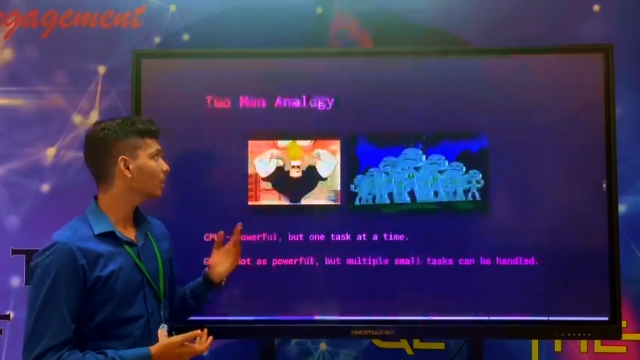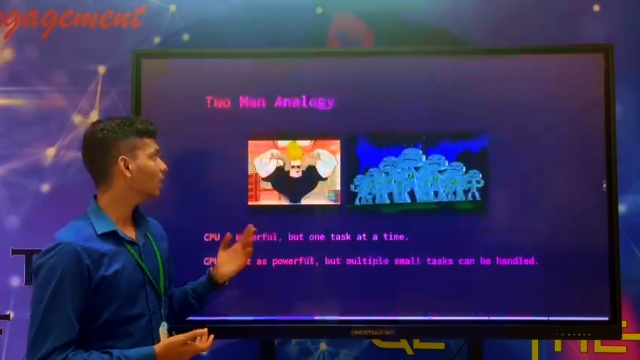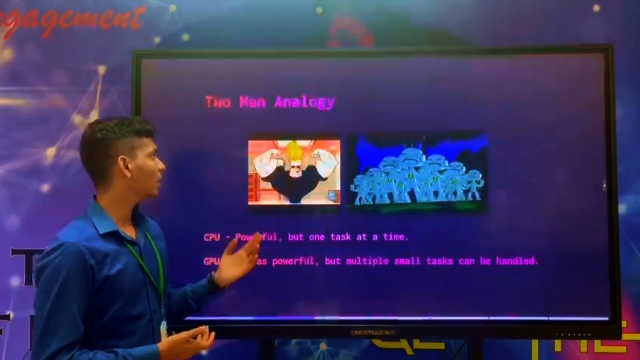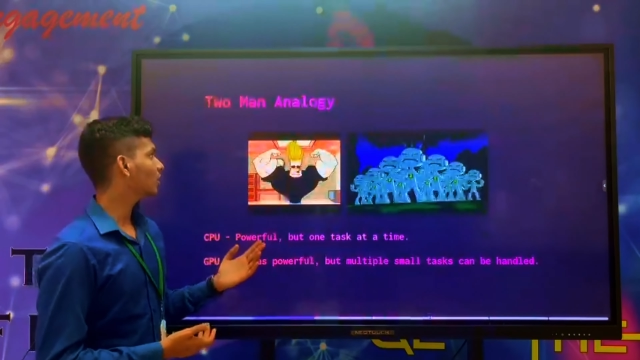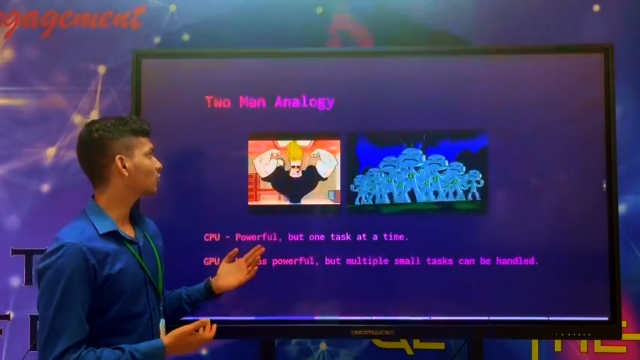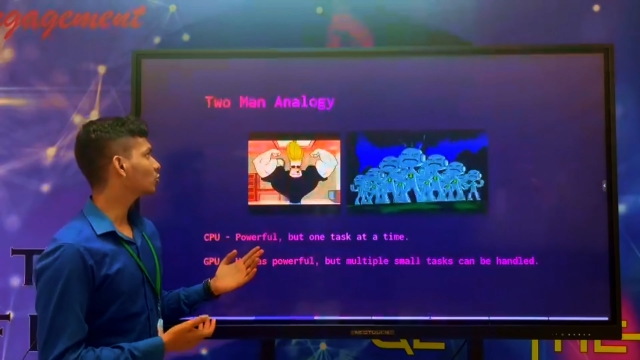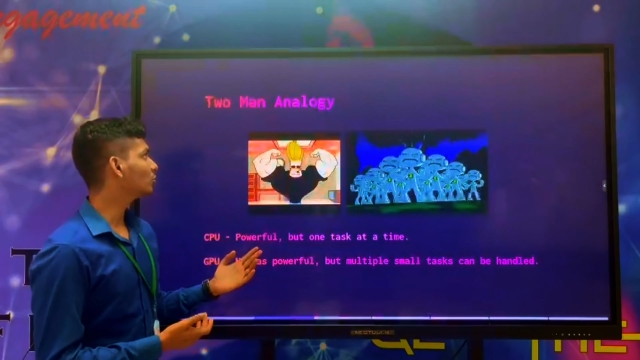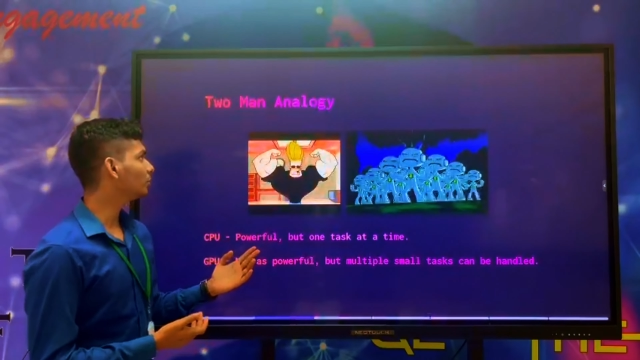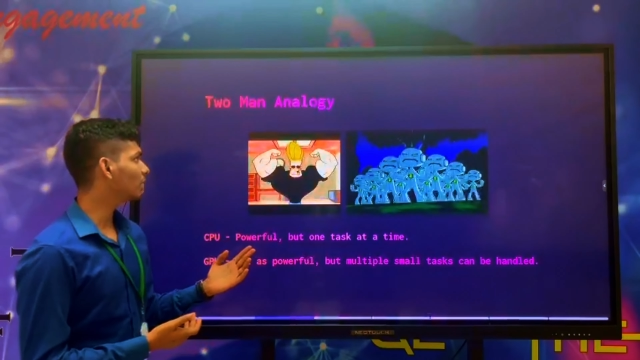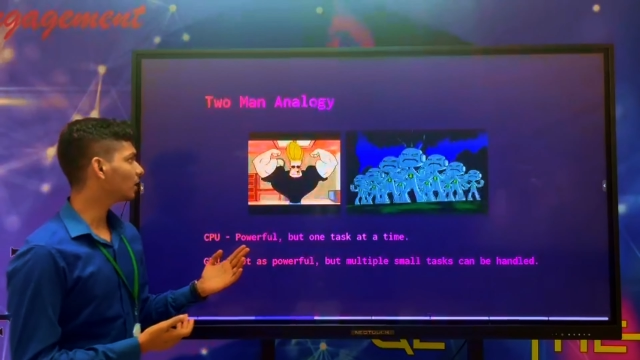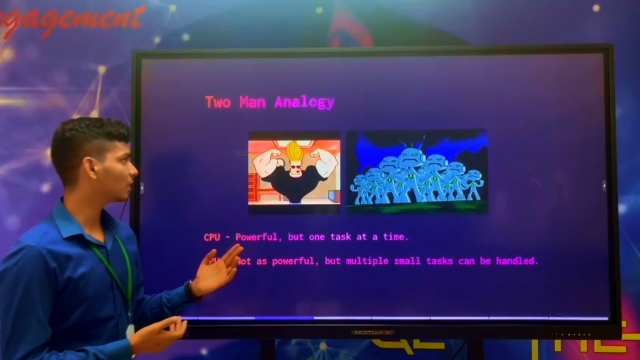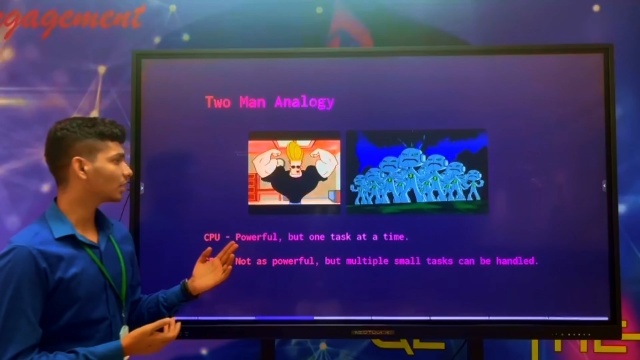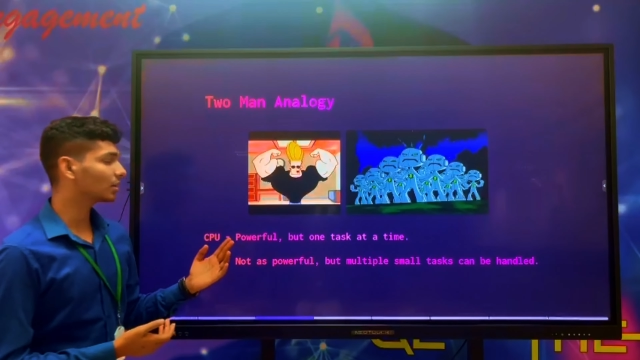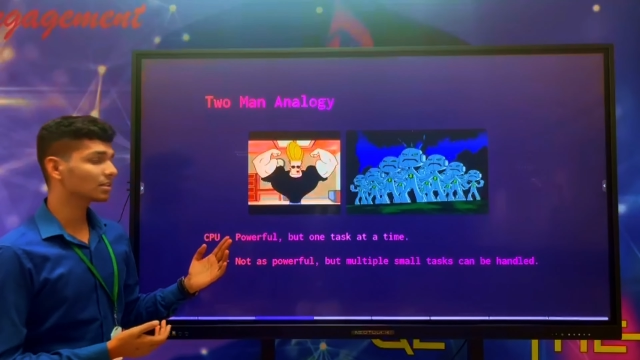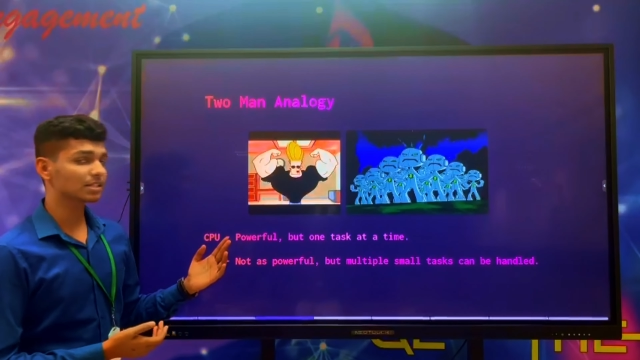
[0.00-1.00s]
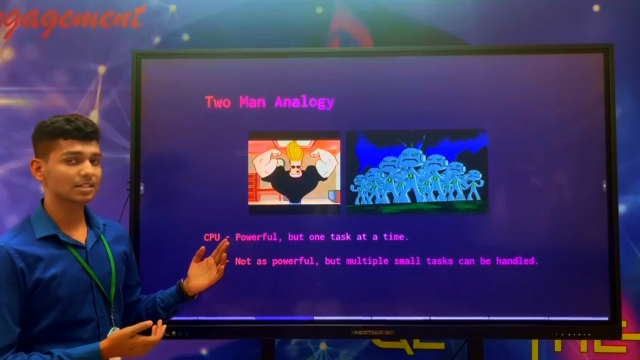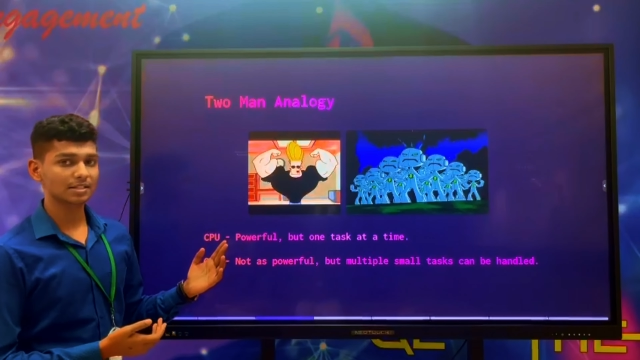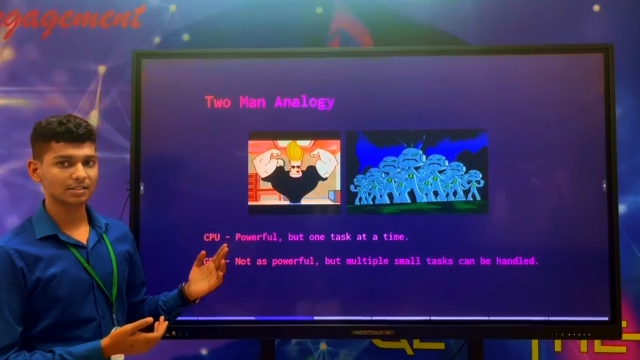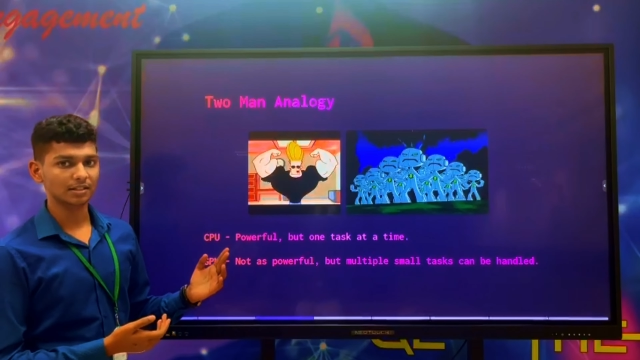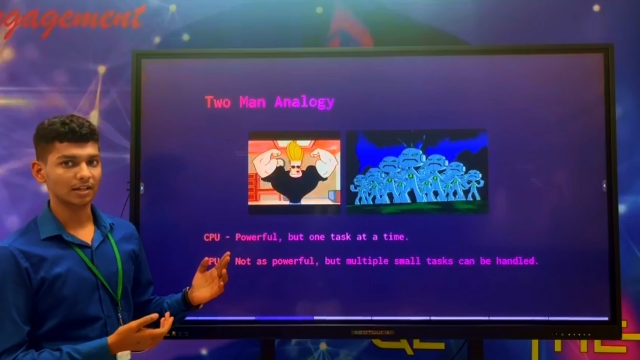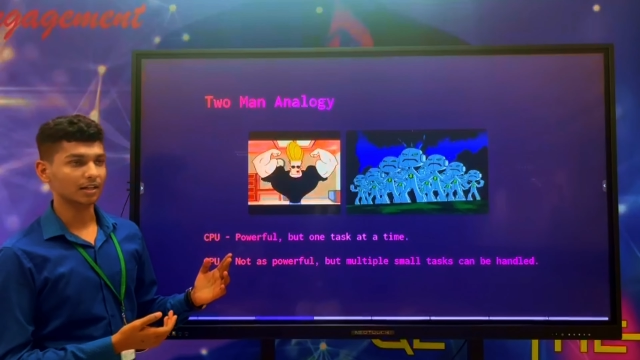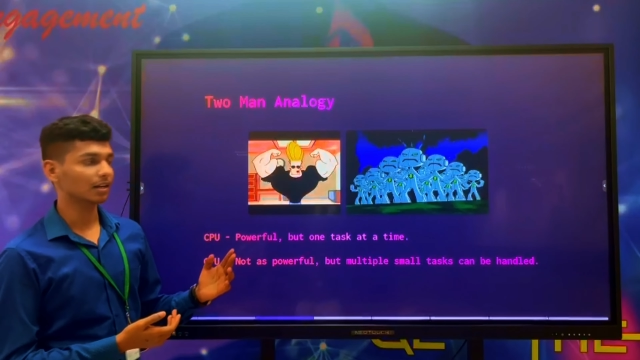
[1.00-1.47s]
A two-man analogy
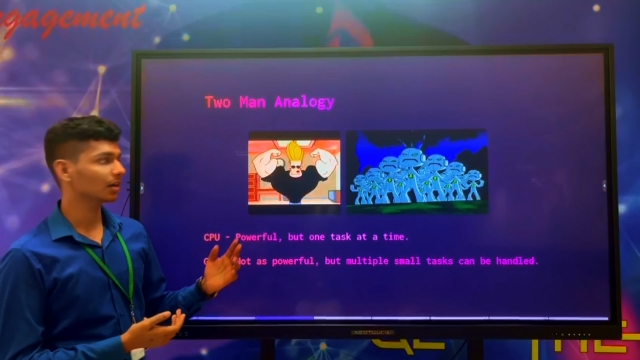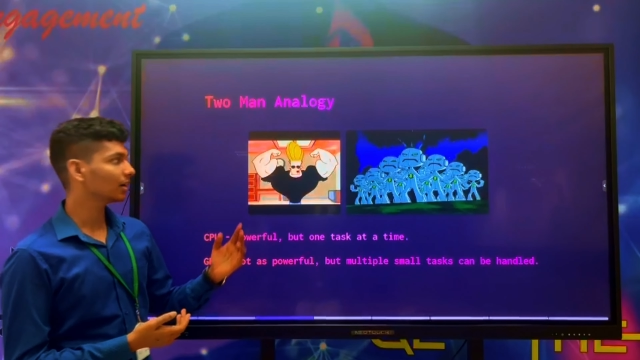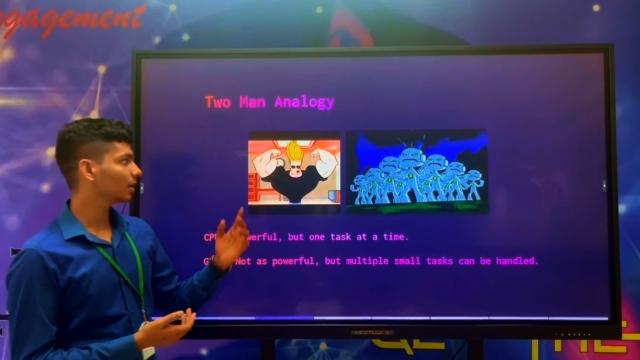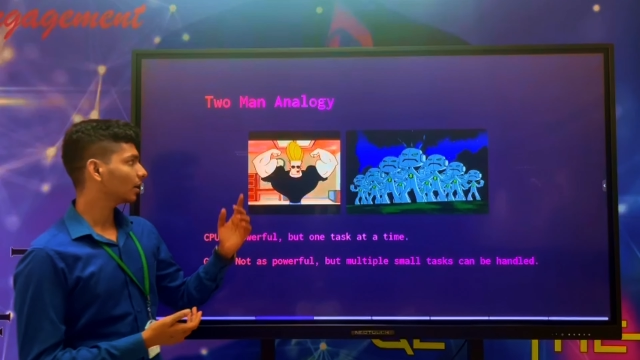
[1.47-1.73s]
is that